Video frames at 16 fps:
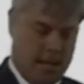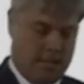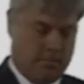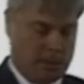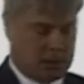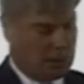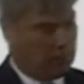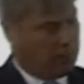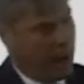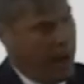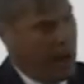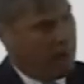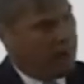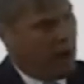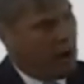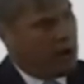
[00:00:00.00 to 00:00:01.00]
Mr.
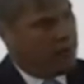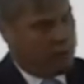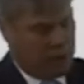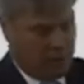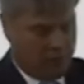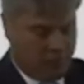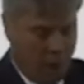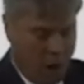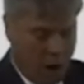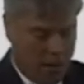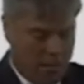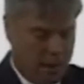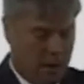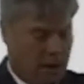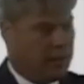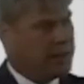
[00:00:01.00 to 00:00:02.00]
Brown voted for the farm
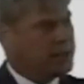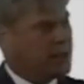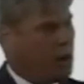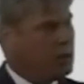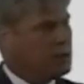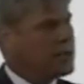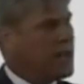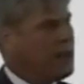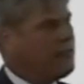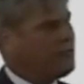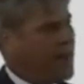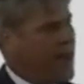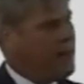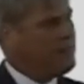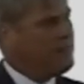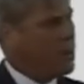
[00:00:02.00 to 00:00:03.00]
bill that doles out
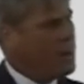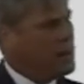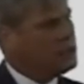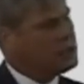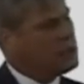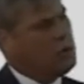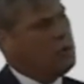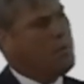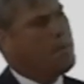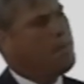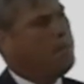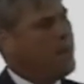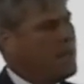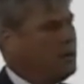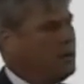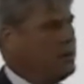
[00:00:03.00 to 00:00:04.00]
$5.2
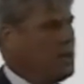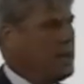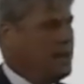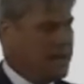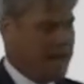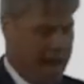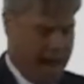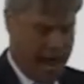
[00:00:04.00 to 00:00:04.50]
billion